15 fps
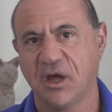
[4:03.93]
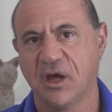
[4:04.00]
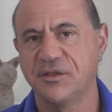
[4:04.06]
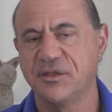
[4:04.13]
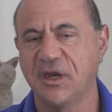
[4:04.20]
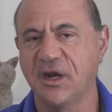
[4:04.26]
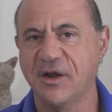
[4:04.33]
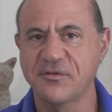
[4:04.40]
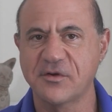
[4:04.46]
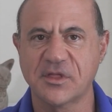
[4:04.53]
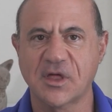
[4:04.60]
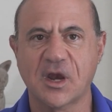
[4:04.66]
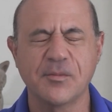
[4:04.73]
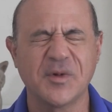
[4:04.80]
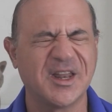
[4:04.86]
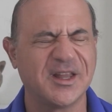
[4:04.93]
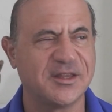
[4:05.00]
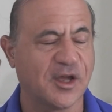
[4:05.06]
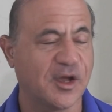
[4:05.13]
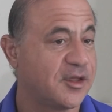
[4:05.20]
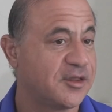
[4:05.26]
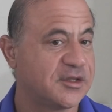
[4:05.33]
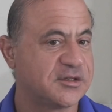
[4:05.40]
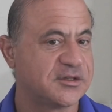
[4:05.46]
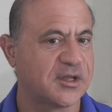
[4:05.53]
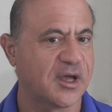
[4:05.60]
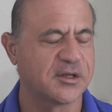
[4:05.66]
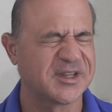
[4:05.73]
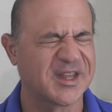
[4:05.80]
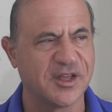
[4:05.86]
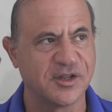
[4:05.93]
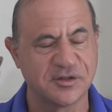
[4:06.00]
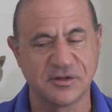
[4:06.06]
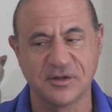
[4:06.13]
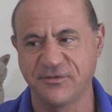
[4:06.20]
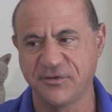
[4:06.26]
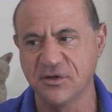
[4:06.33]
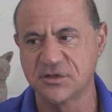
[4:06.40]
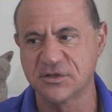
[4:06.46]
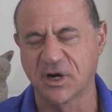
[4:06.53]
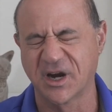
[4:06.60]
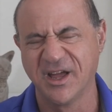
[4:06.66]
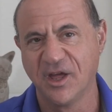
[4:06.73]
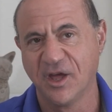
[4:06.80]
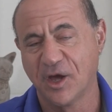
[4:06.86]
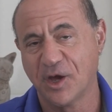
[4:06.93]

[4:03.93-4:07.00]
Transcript: And then after that, I'm going to tell you the tech skills of the future